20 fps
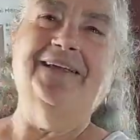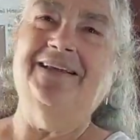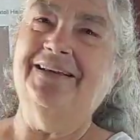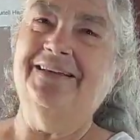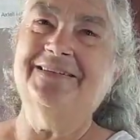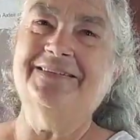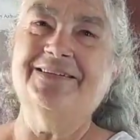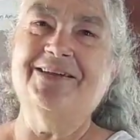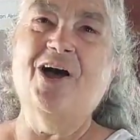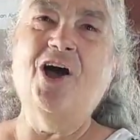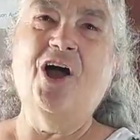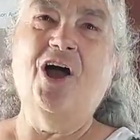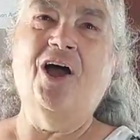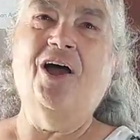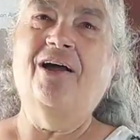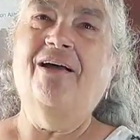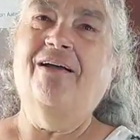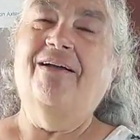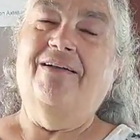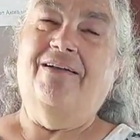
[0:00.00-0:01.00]
It's not
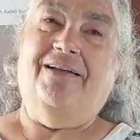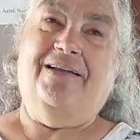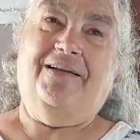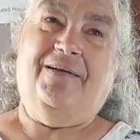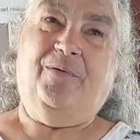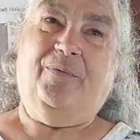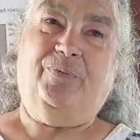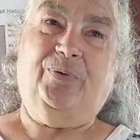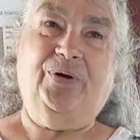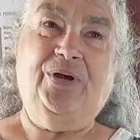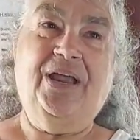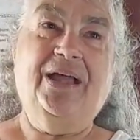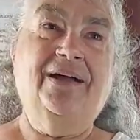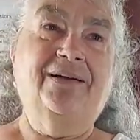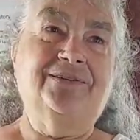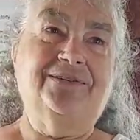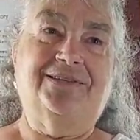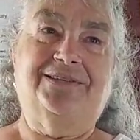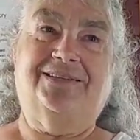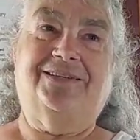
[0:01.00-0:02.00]

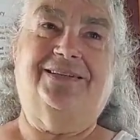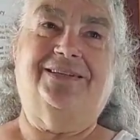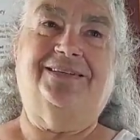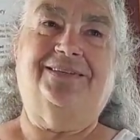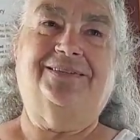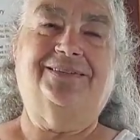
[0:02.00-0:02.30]
pronounced